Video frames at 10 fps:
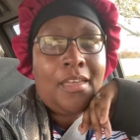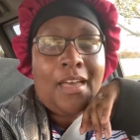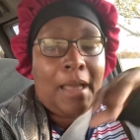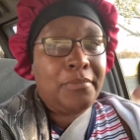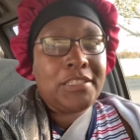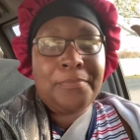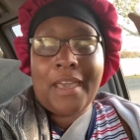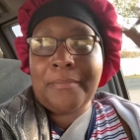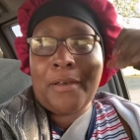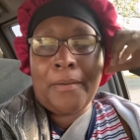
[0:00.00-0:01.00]
i'm just
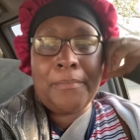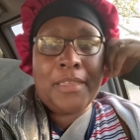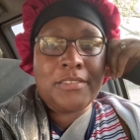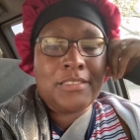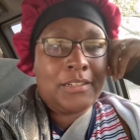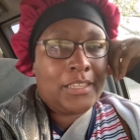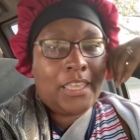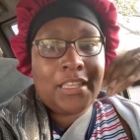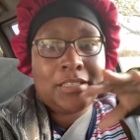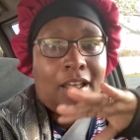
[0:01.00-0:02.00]
minding my own business the
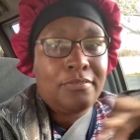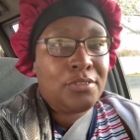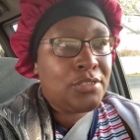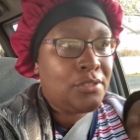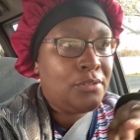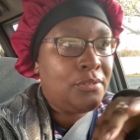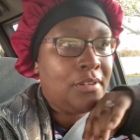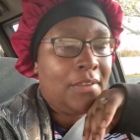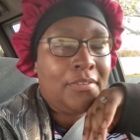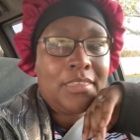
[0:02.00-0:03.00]
kids off to school
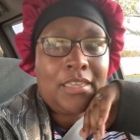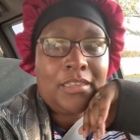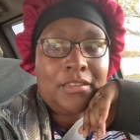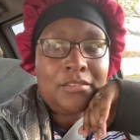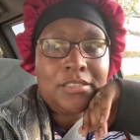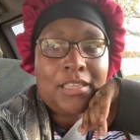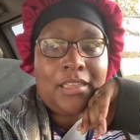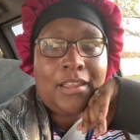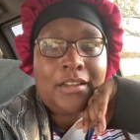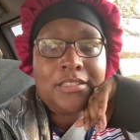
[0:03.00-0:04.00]
and everything else
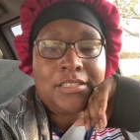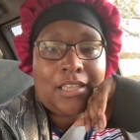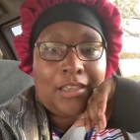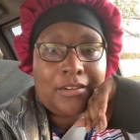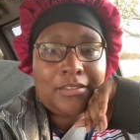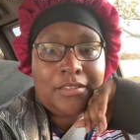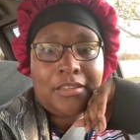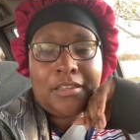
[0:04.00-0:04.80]
and i decided